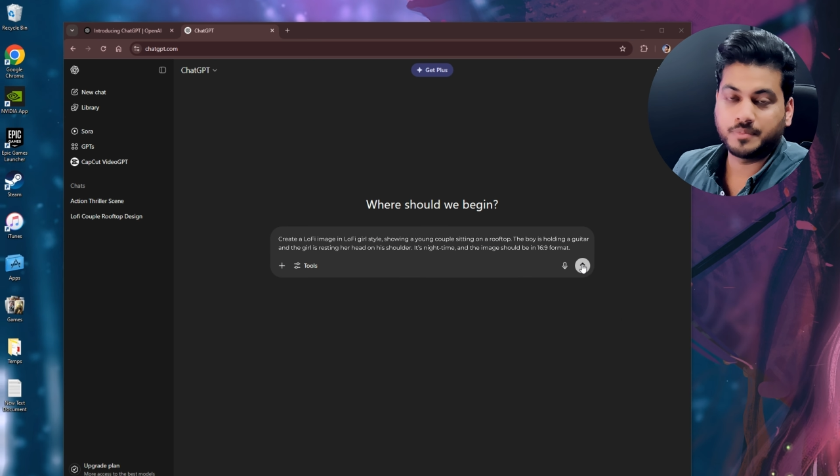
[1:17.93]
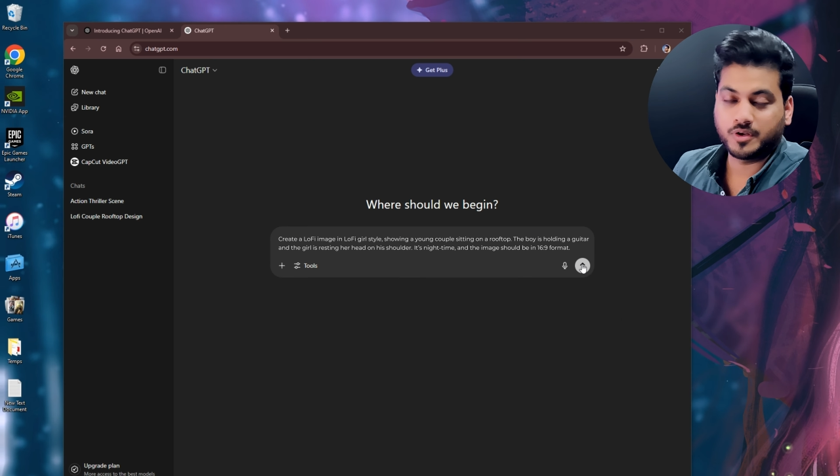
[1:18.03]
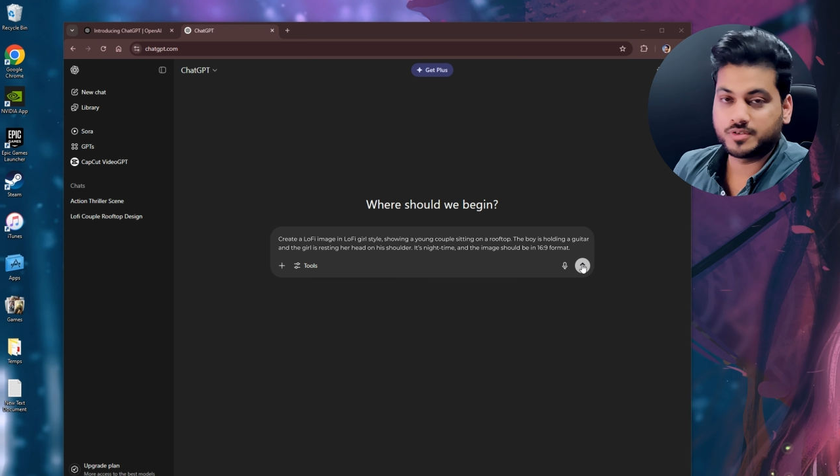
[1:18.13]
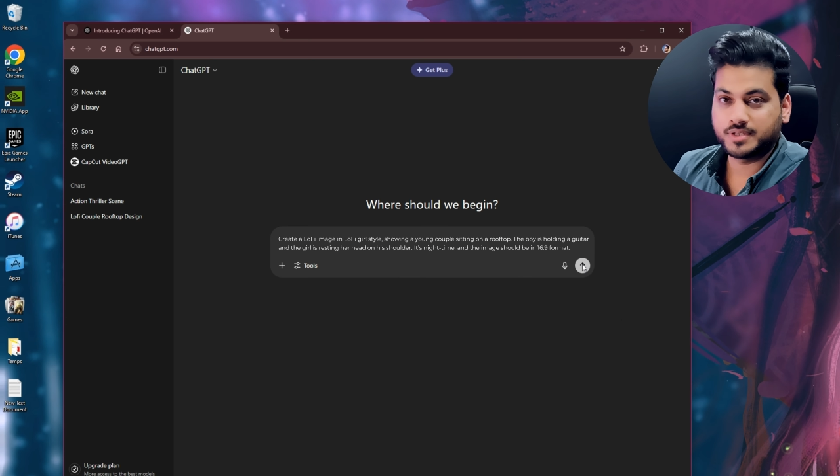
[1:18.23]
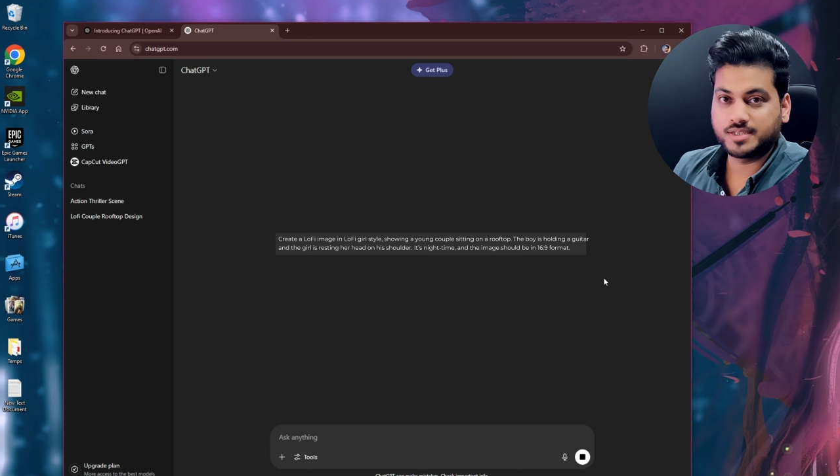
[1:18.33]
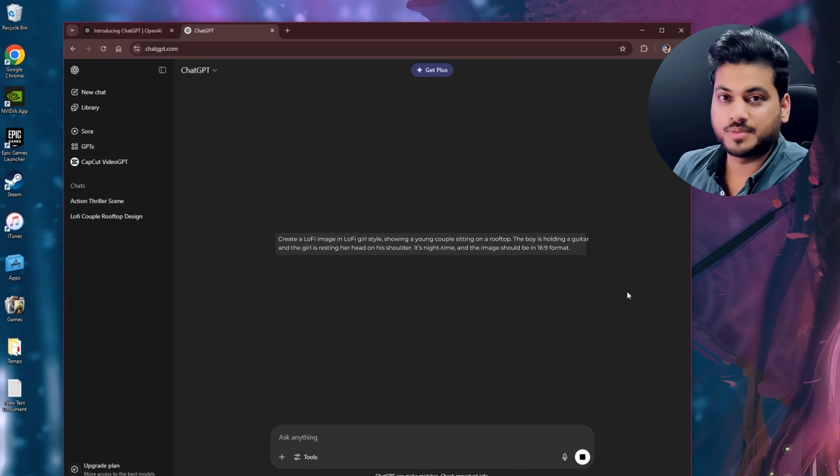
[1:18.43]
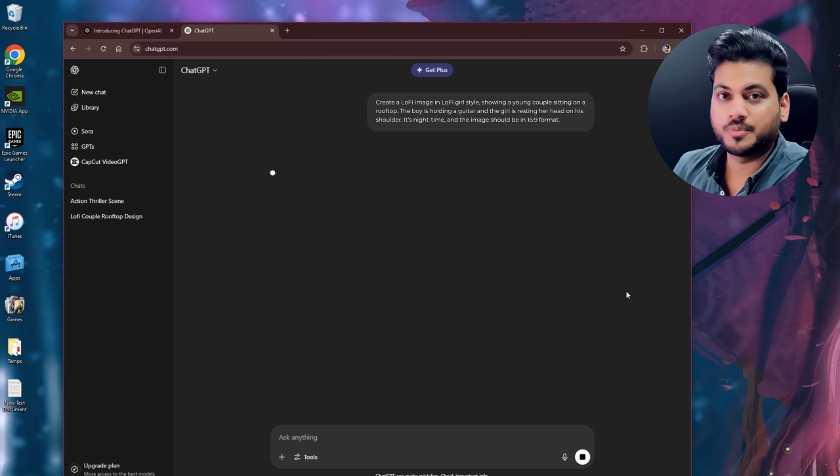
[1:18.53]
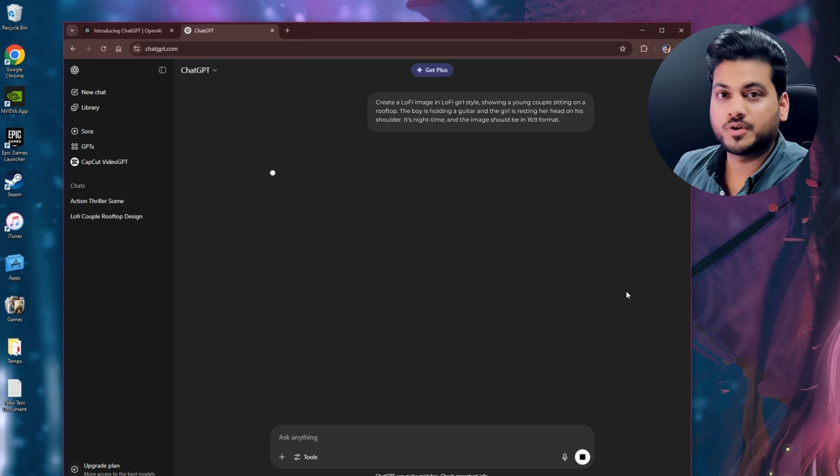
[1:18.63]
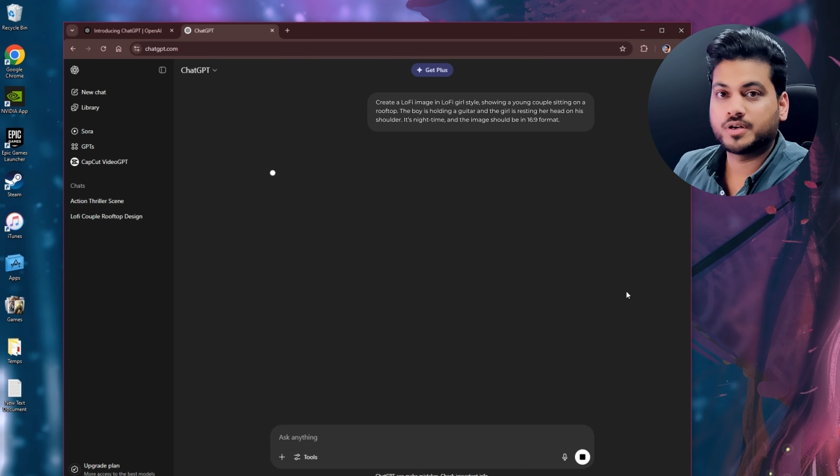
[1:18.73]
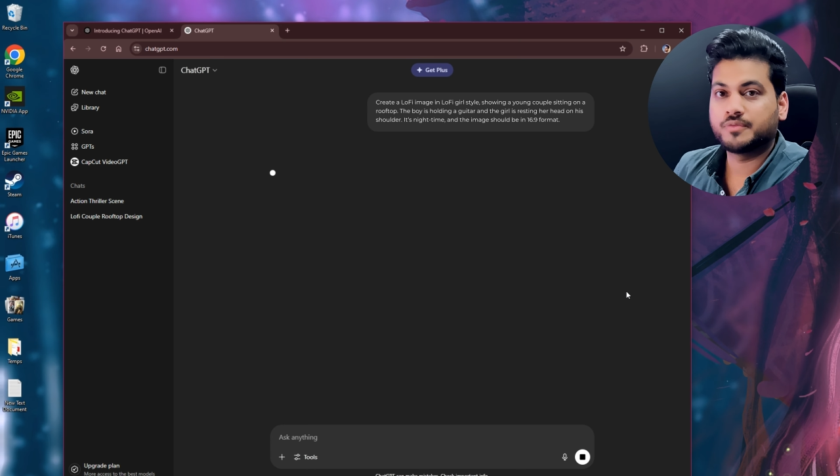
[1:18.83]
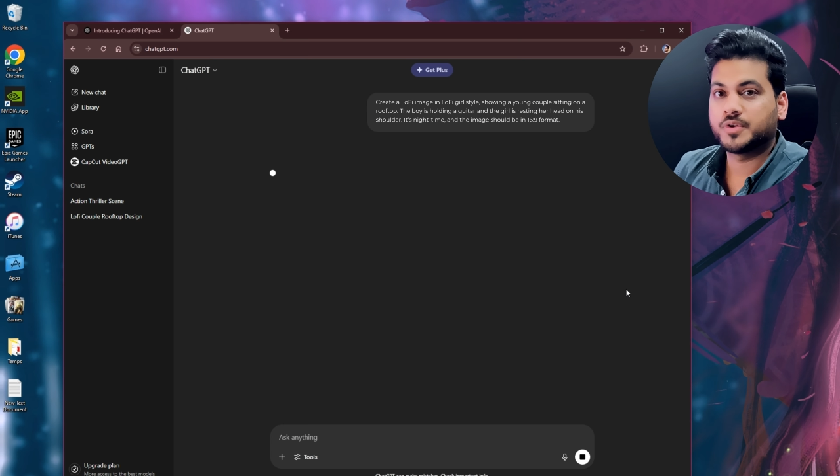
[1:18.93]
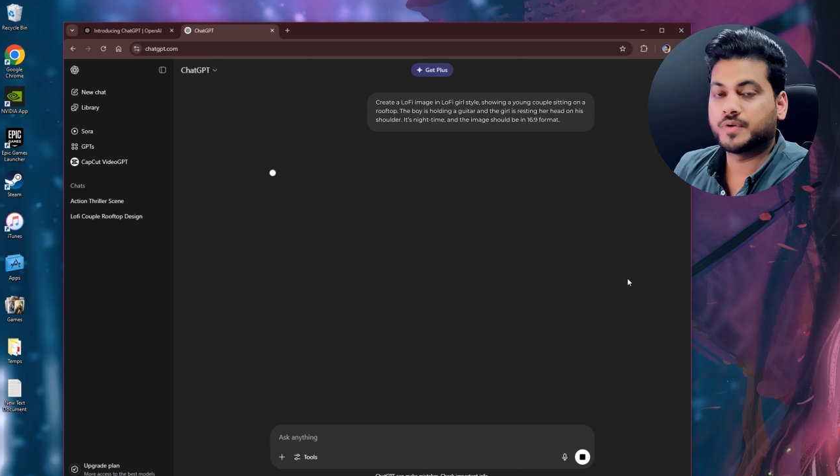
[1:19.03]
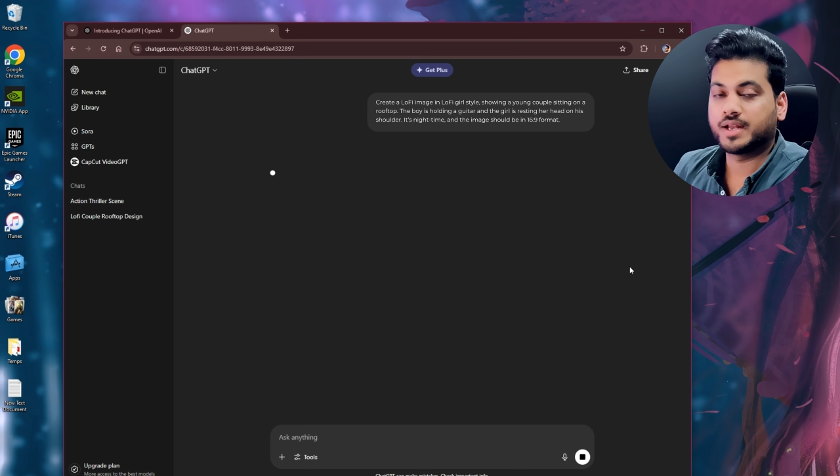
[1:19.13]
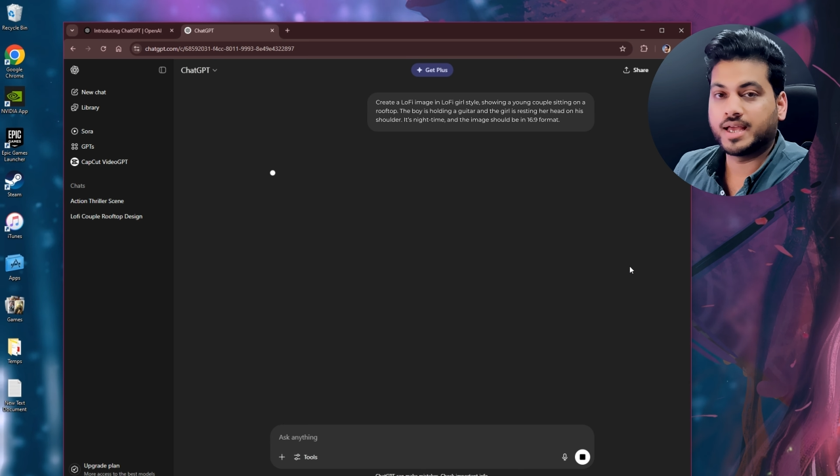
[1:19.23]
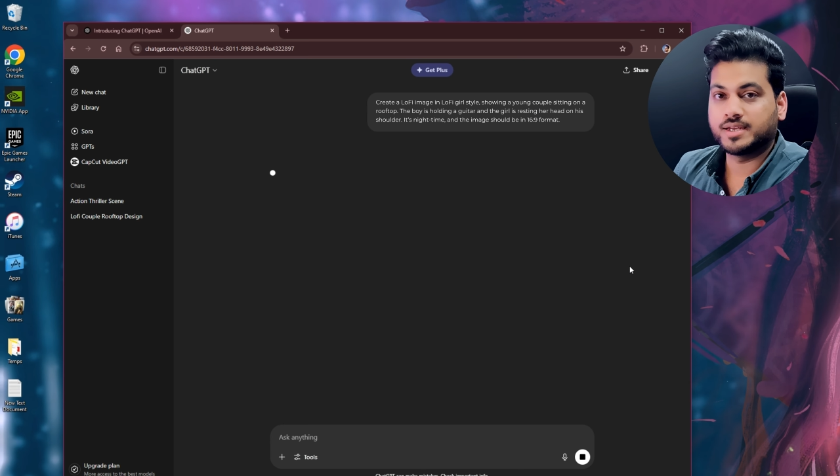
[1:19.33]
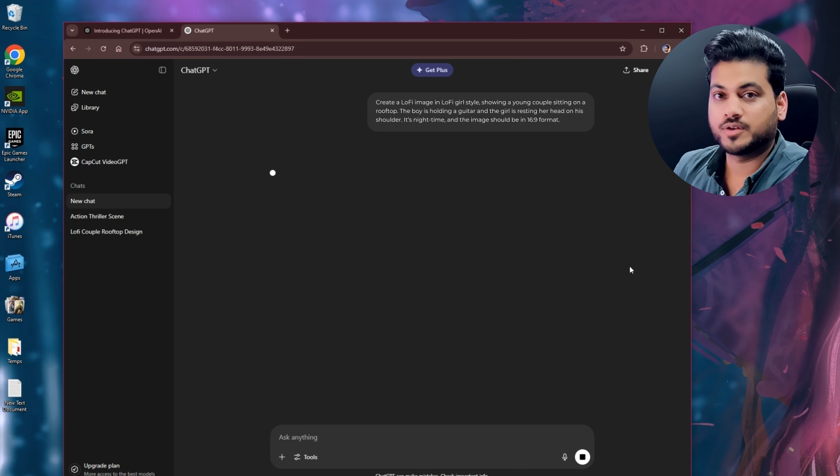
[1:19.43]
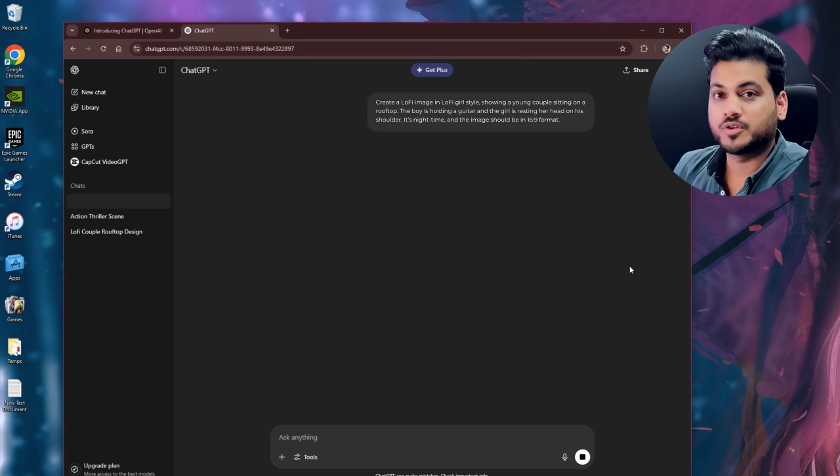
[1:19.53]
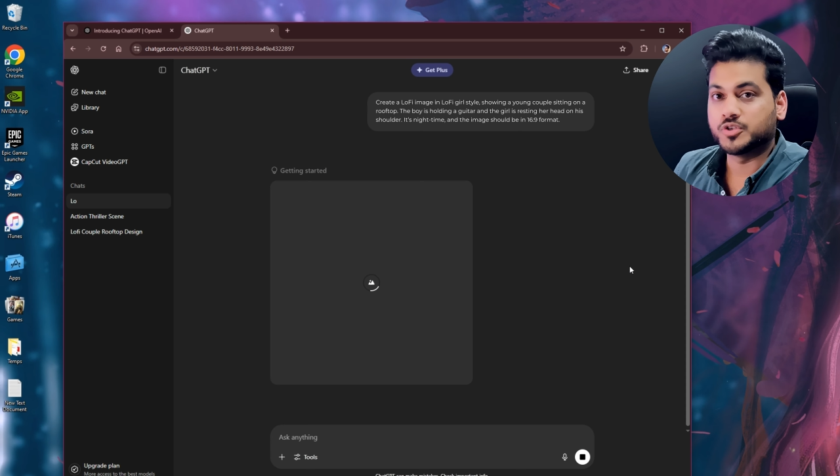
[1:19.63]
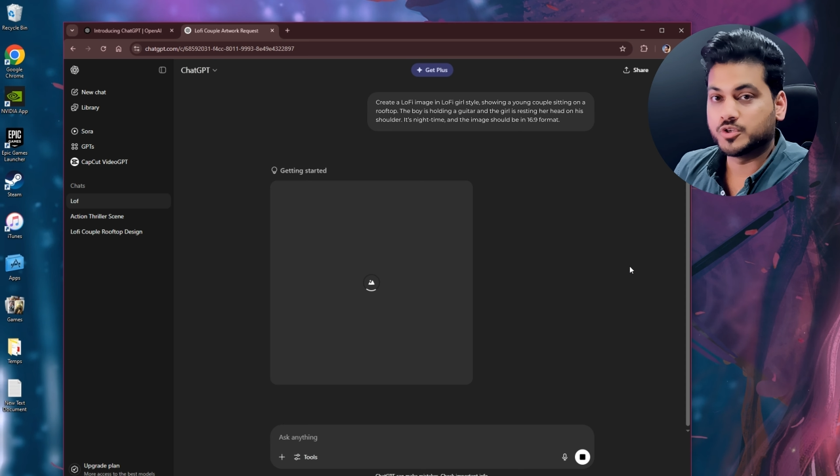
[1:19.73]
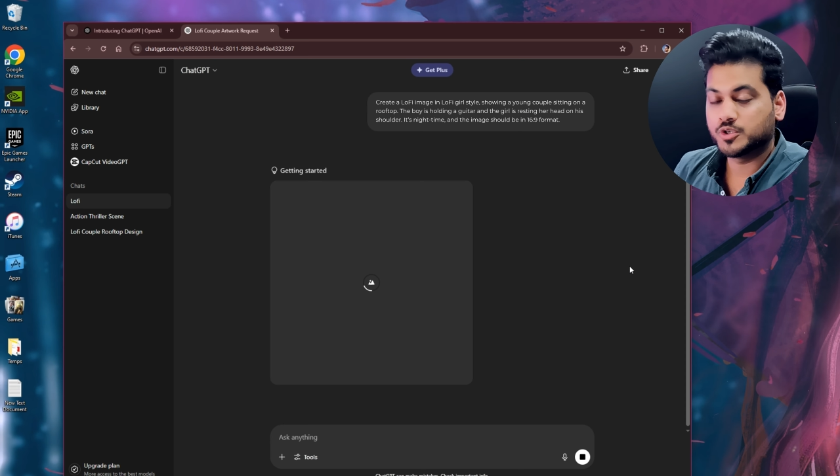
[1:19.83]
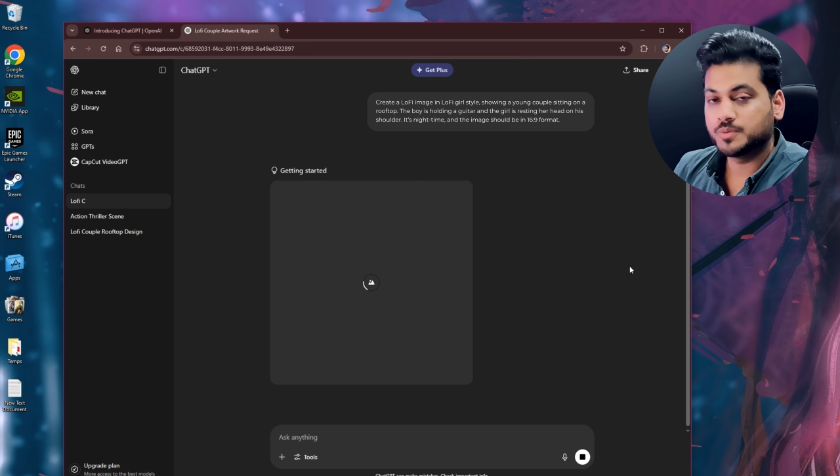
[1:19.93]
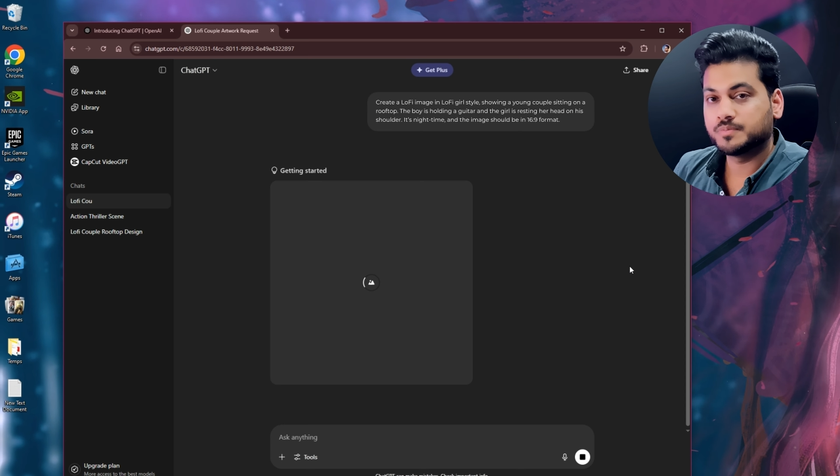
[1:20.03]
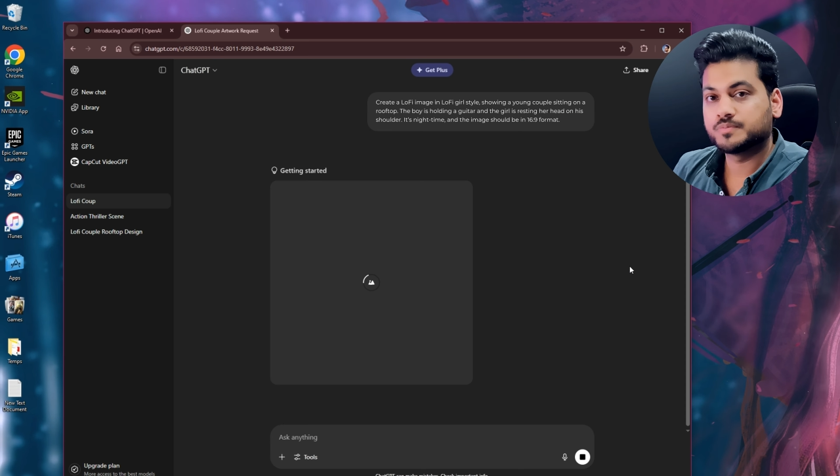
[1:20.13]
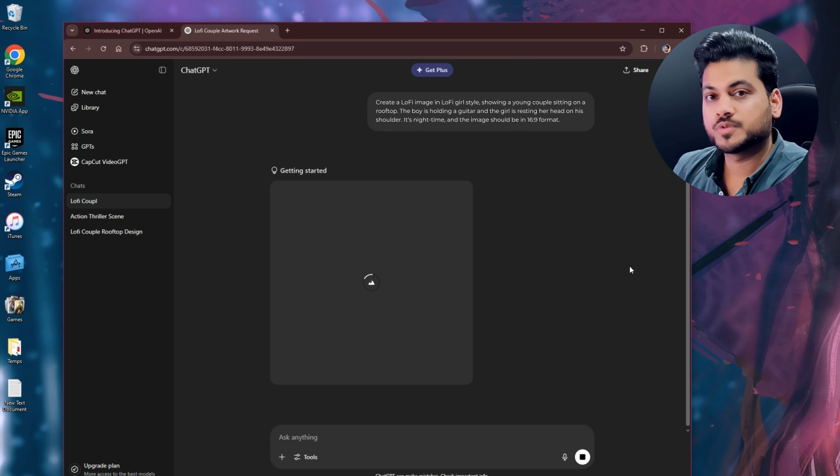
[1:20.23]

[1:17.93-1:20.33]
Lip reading: because that's important if you want to add it on YouTube.